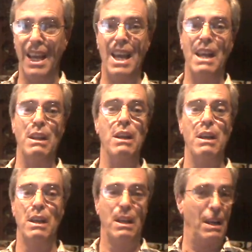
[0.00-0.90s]
And
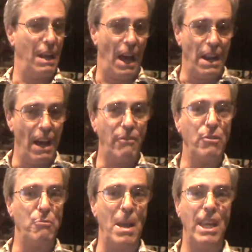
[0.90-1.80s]

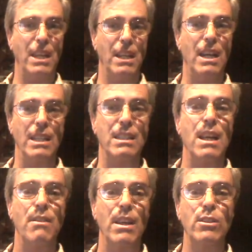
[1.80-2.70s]
enough of making nice.
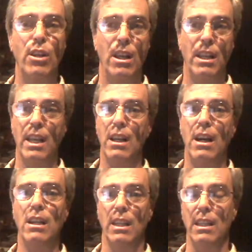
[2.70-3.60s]
Things are going to get
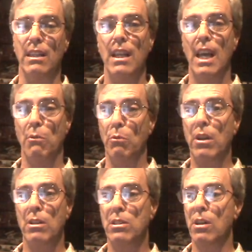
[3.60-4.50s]
ugly, and
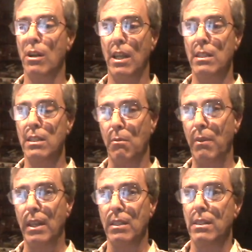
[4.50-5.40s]
we're going to start getting some
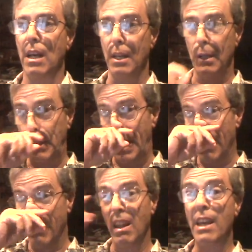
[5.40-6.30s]
things done,
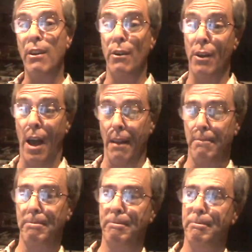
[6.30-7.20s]
okay? Like it or
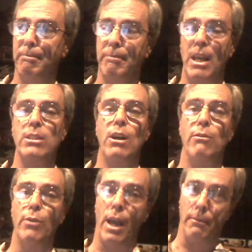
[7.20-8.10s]
not. That's
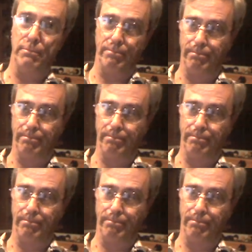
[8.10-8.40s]
all for now.